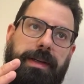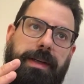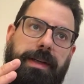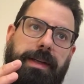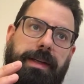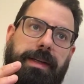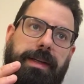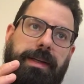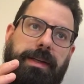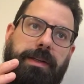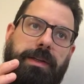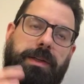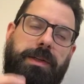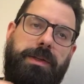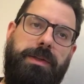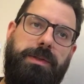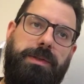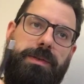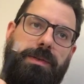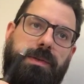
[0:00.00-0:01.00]
It
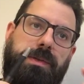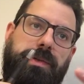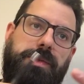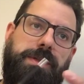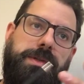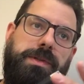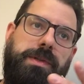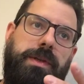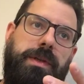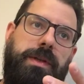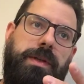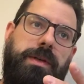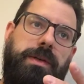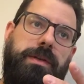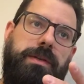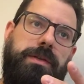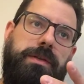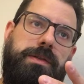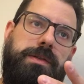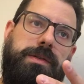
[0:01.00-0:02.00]
includes
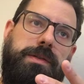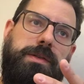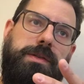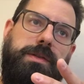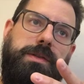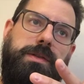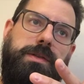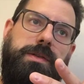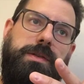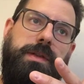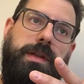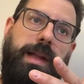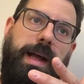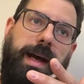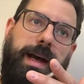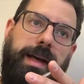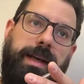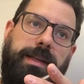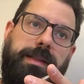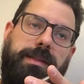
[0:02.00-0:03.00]

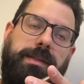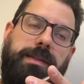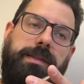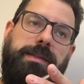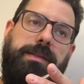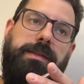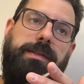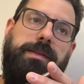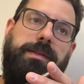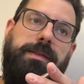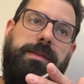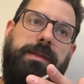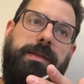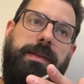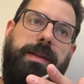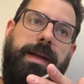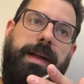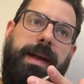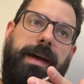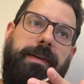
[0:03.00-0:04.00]
slides
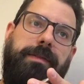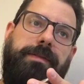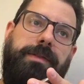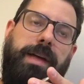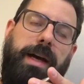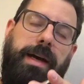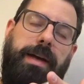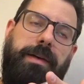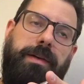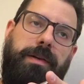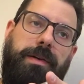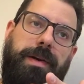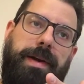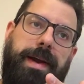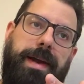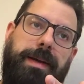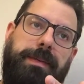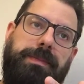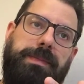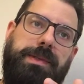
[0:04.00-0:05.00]
that have
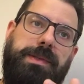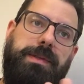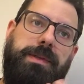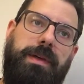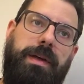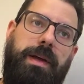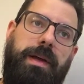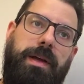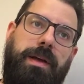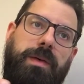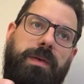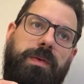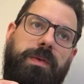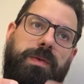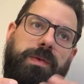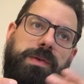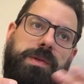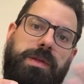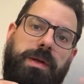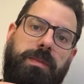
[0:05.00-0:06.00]
diagrams.
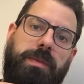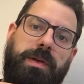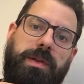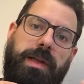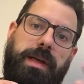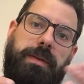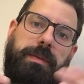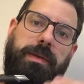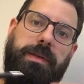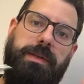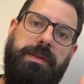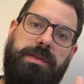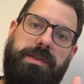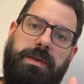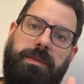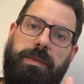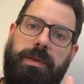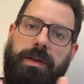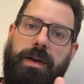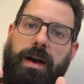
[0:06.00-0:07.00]
Some are labeled and
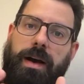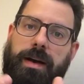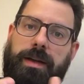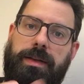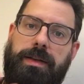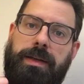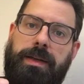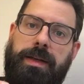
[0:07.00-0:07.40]
some are not.